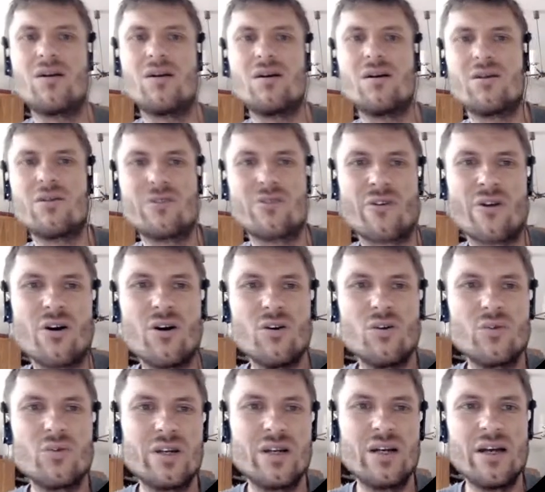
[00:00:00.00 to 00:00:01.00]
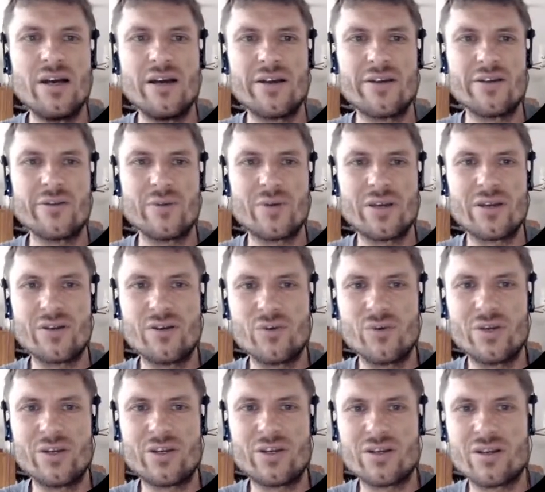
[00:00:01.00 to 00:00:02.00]
on your own, you can do
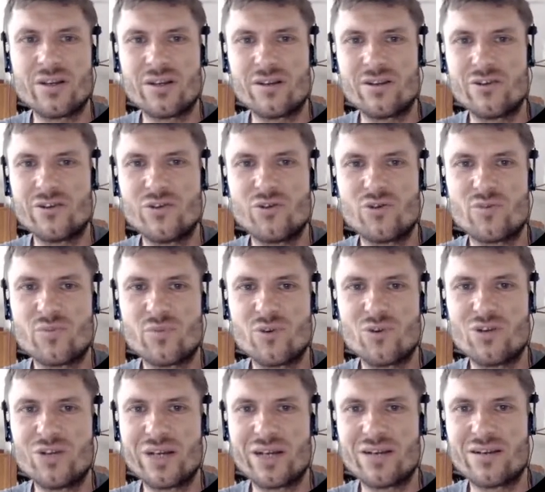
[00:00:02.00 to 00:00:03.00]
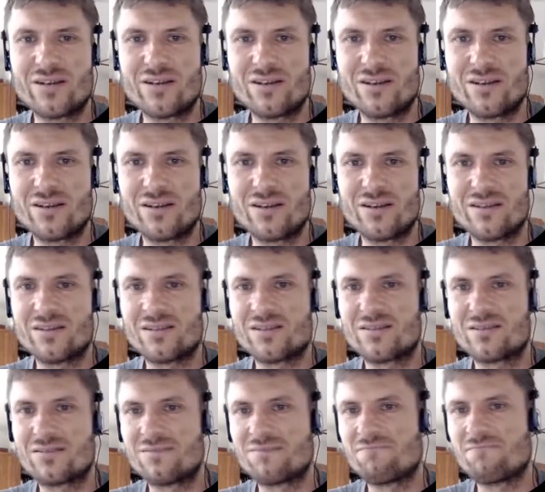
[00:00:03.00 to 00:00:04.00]
it. The Juice project
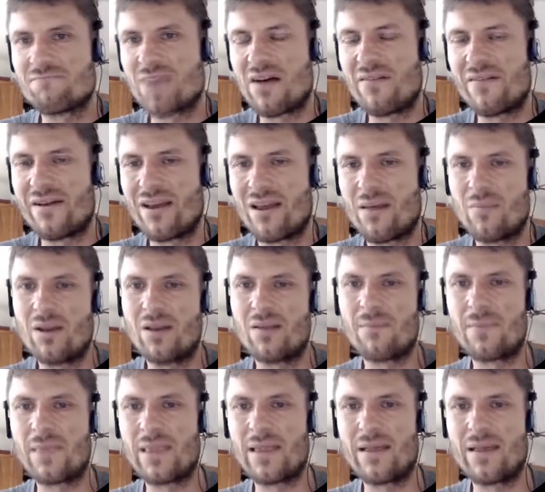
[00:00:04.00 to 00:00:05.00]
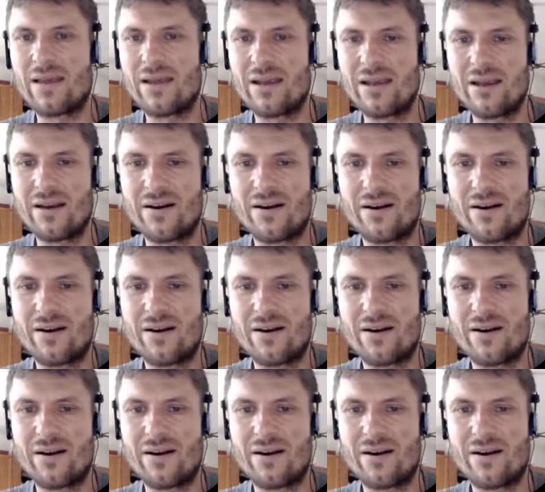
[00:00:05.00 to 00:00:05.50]
is available here.